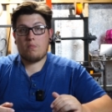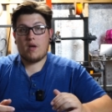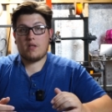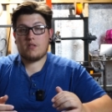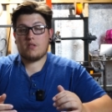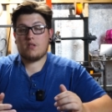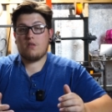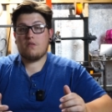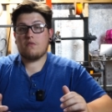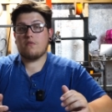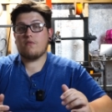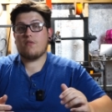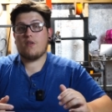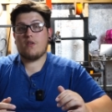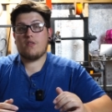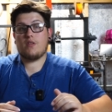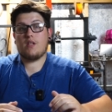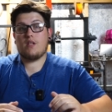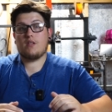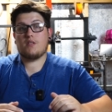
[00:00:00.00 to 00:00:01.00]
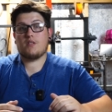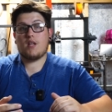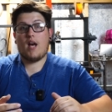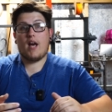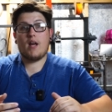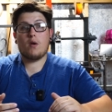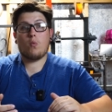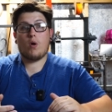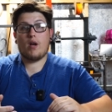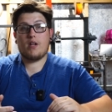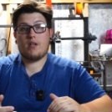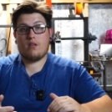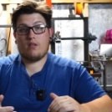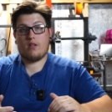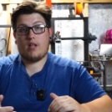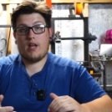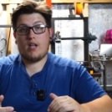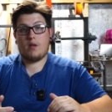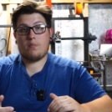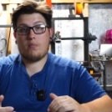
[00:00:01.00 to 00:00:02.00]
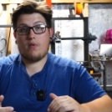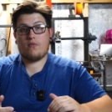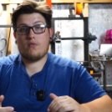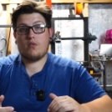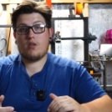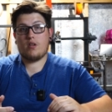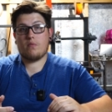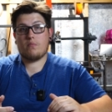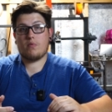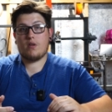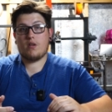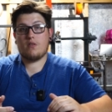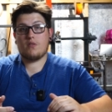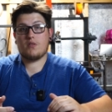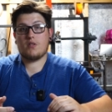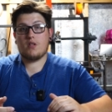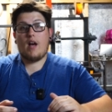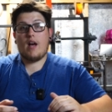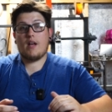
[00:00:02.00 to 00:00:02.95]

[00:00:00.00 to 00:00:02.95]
best known for the Sidewinder lineup of 3D printers,